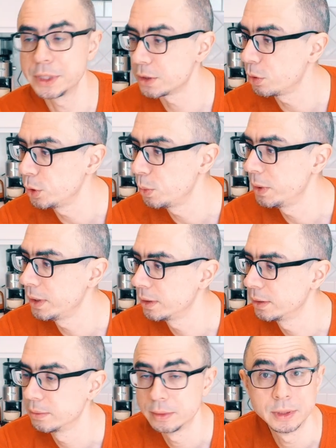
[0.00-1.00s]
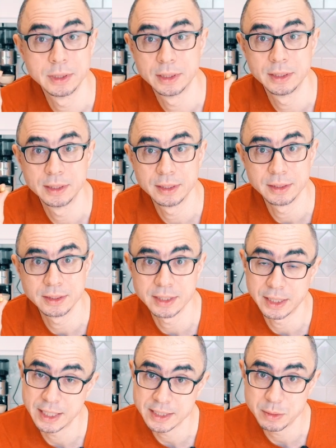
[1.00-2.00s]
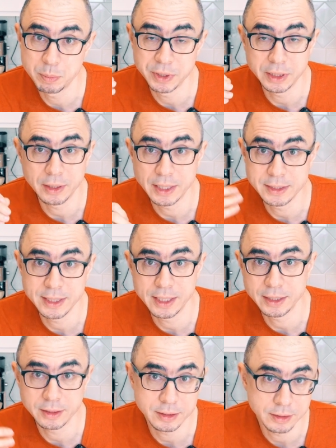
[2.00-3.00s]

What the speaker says: it's going to be the last pill I take,